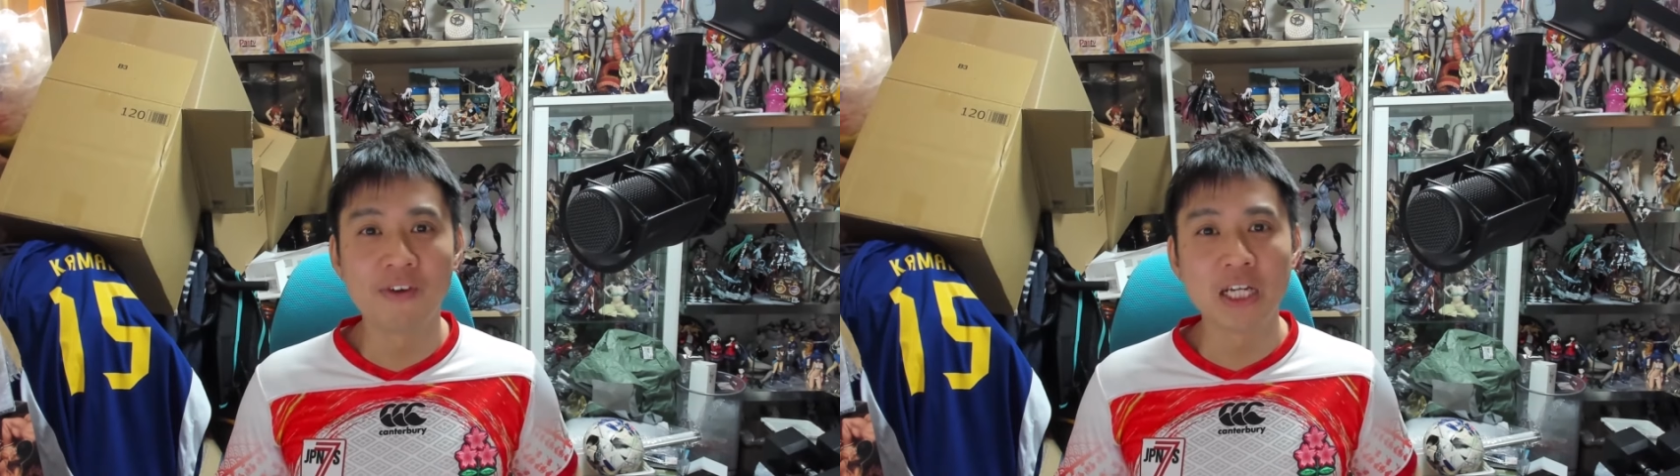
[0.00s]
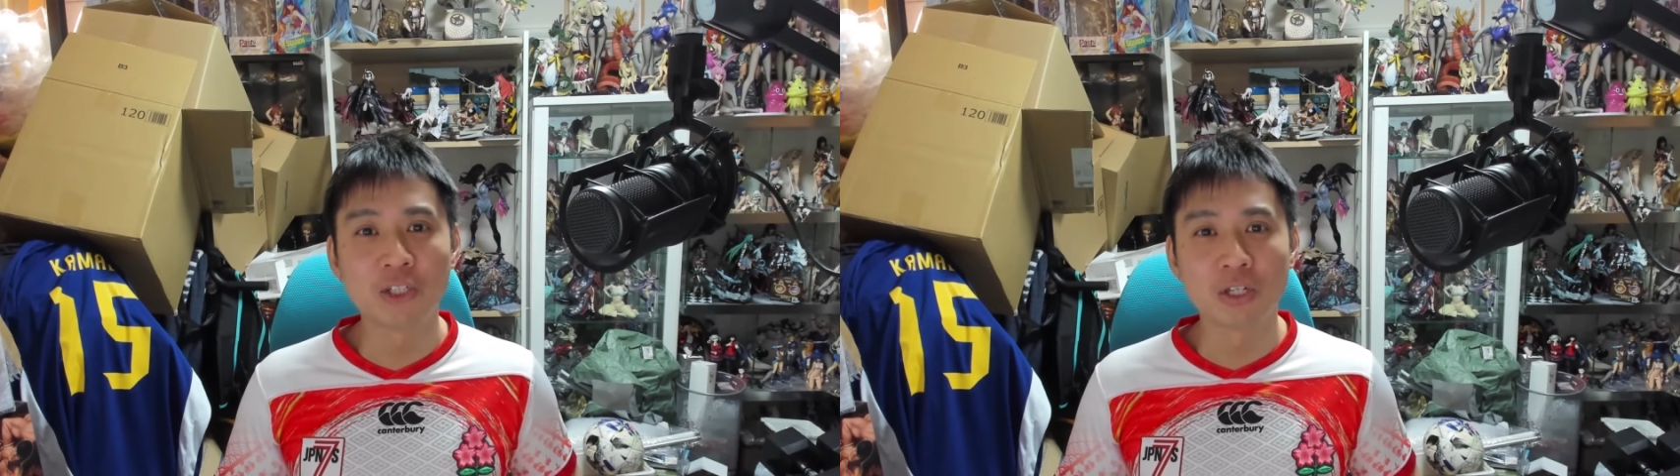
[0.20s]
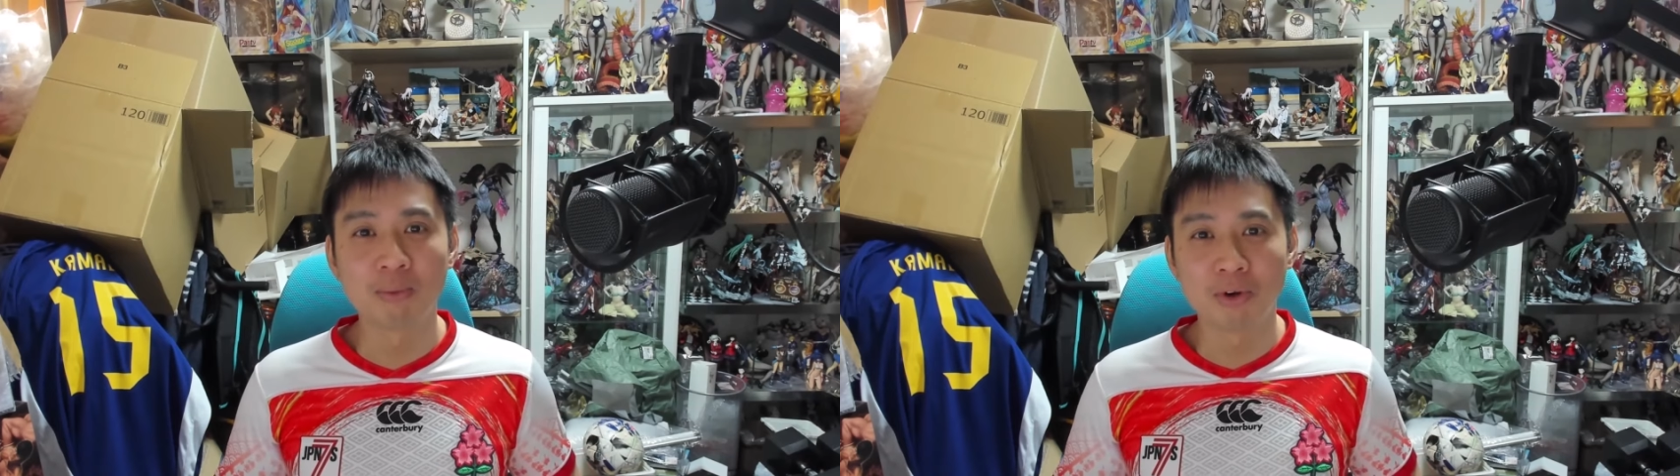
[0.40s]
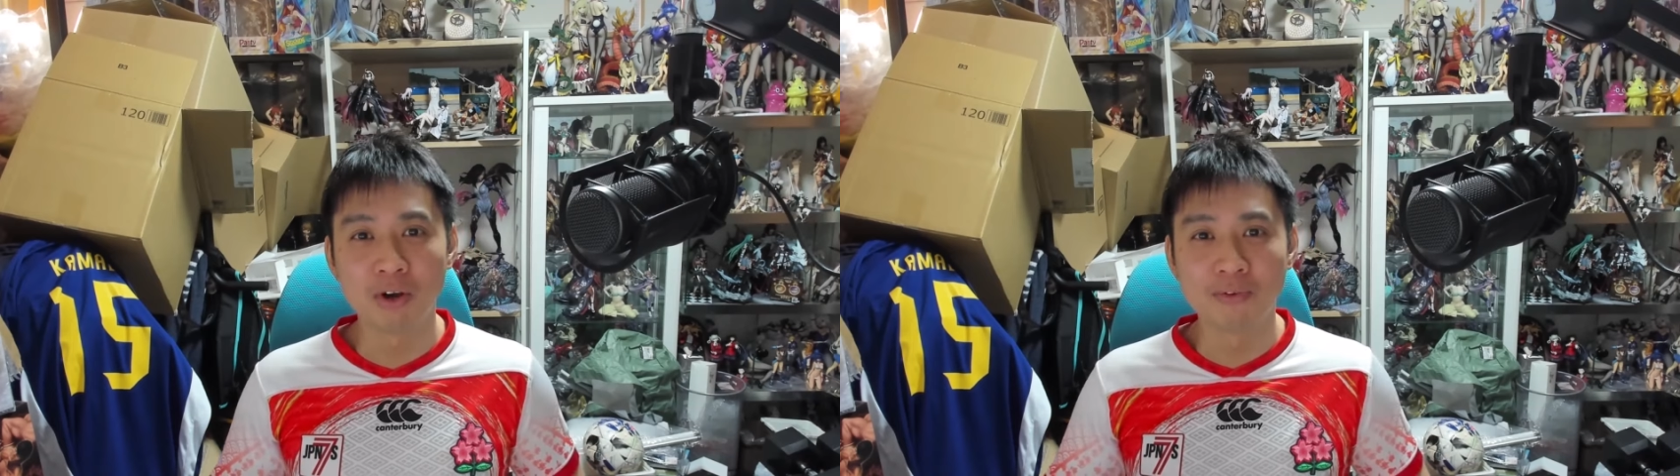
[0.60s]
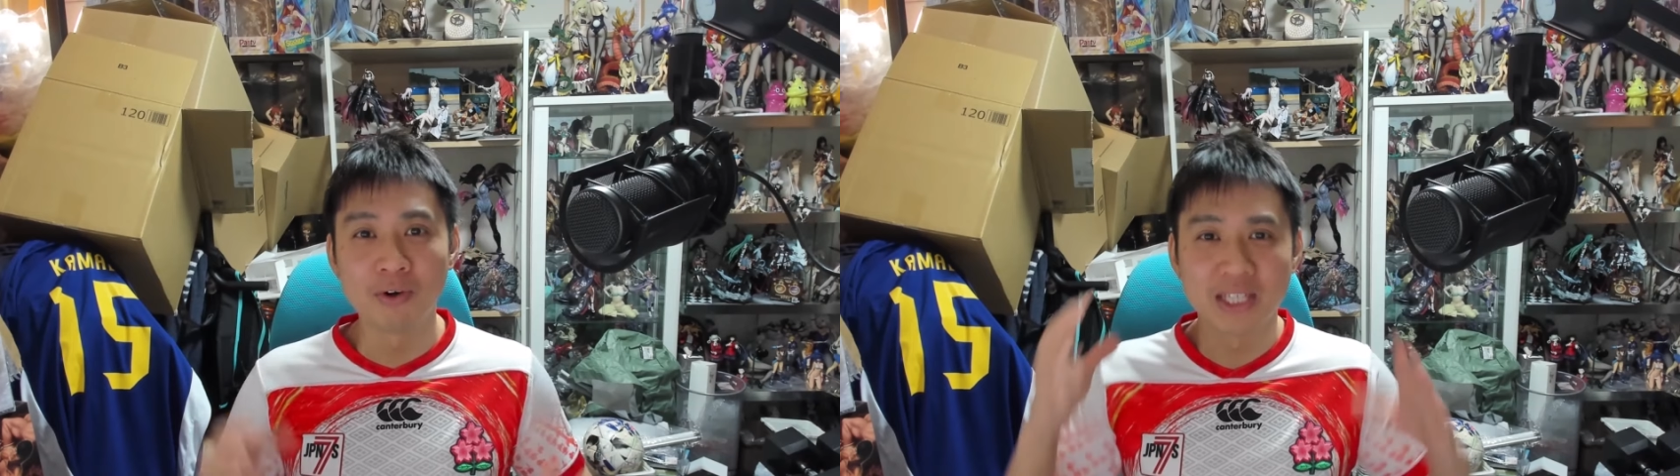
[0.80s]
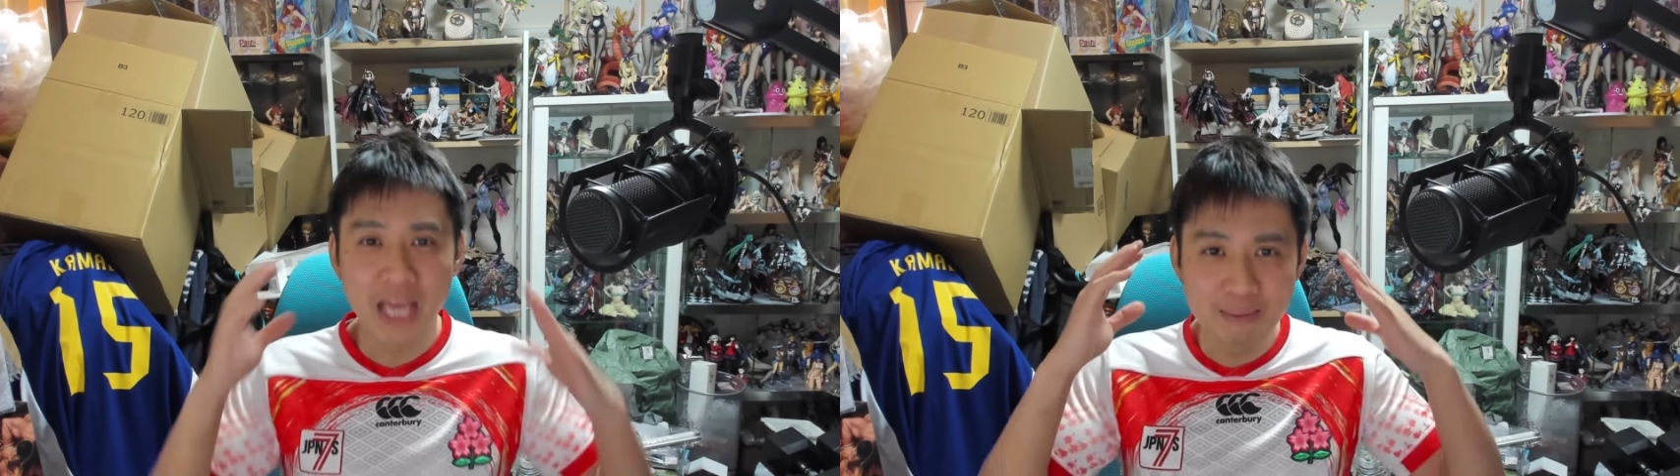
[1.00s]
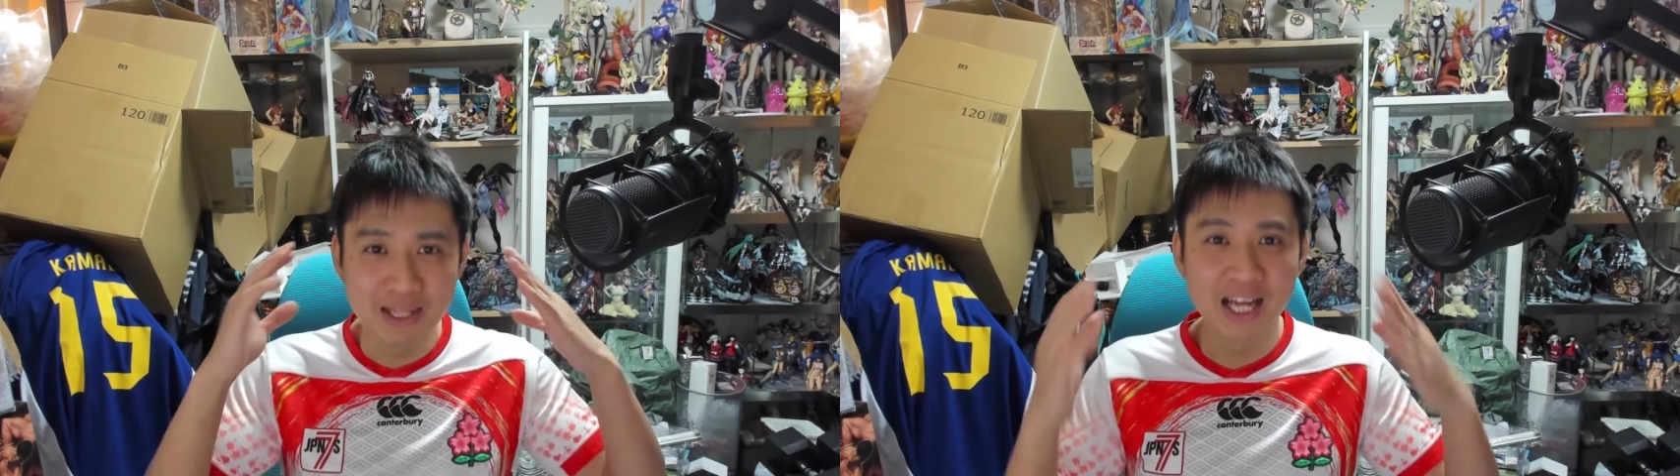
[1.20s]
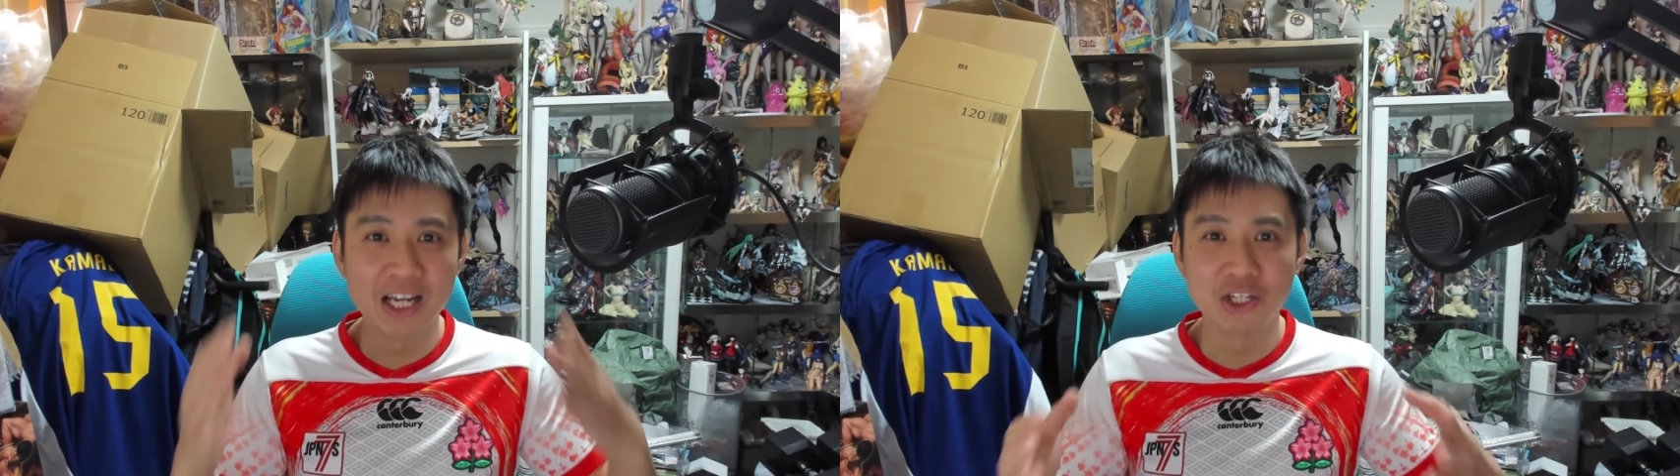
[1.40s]
interesting profile. He's game
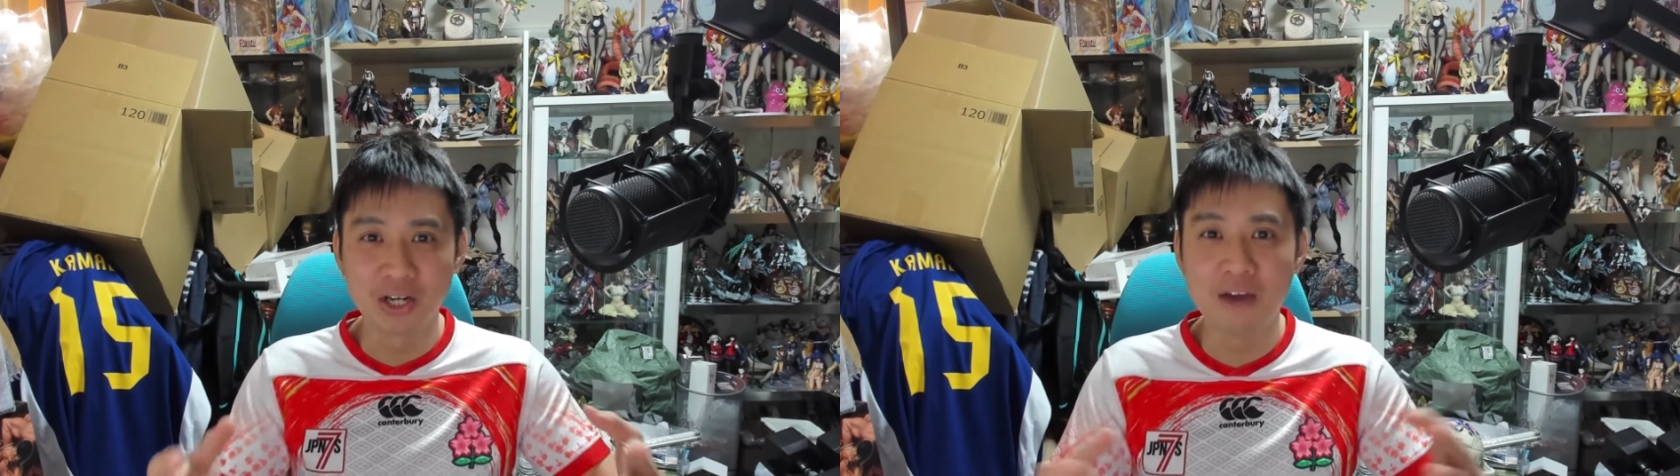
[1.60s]
intelligent.